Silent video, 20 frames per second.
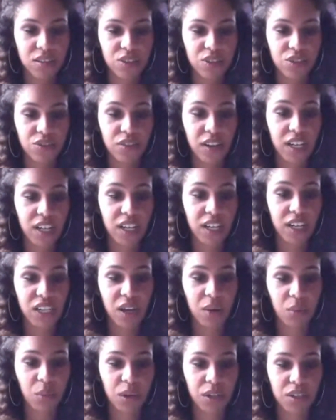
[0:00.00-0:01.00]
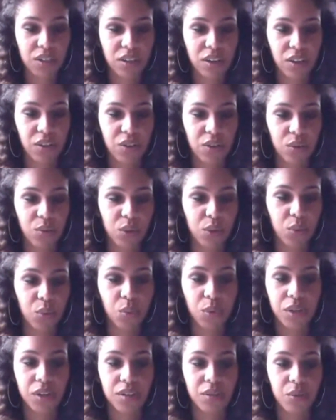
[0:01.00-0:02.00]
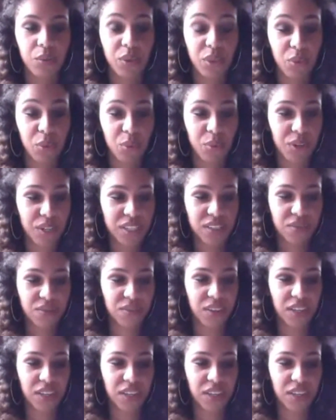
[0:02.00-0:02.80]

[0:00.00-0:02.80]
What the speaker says: scratching at one another with wooden